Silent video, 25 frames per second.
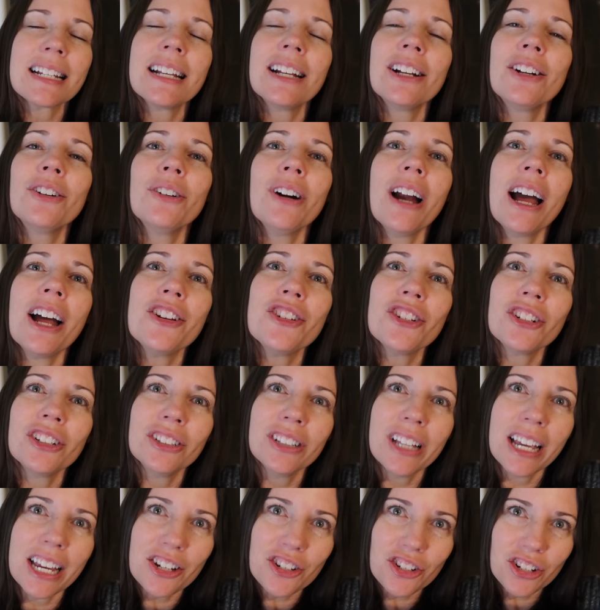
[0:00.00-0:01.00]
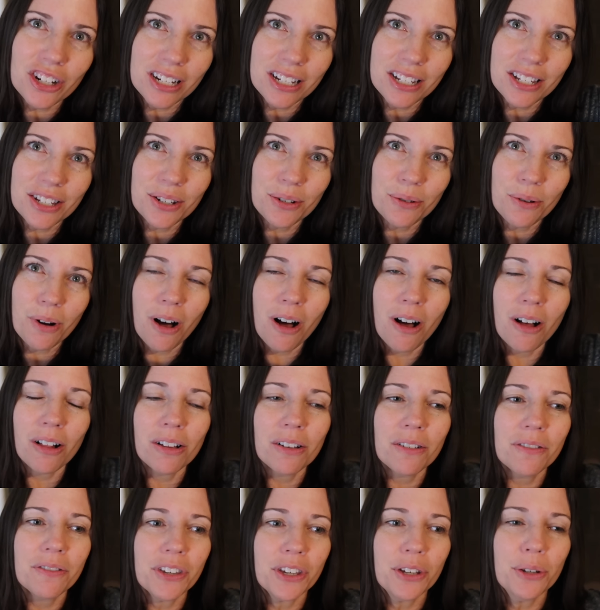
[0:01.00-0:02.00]
Congratulations to all
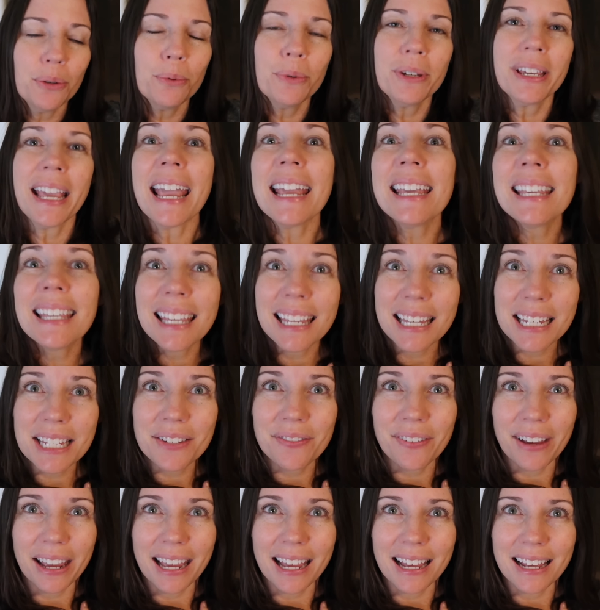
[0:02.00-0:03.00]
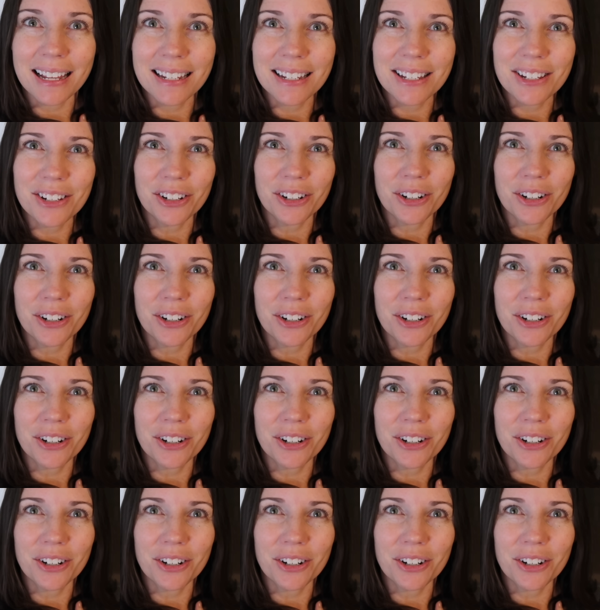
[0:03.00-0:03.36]
of you Yankees fans.